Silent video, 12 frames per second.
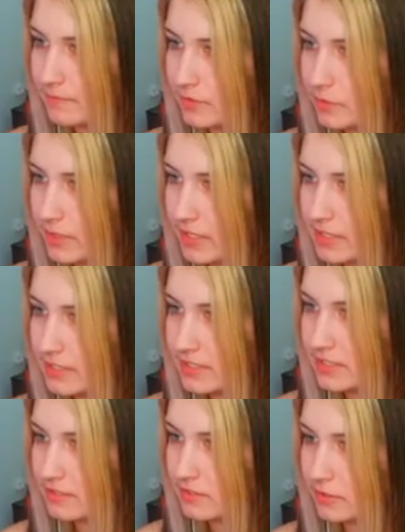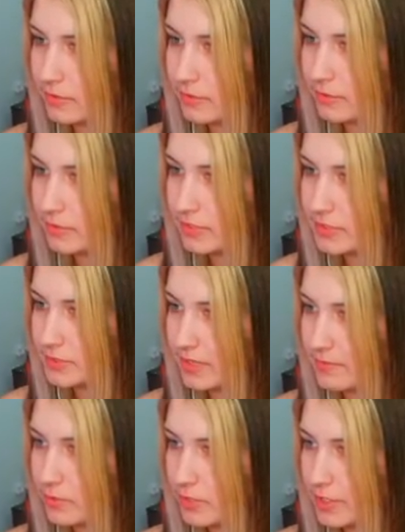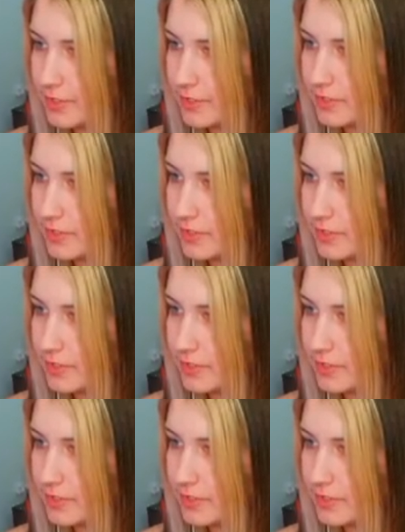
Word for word: Okay, I need to go this way more.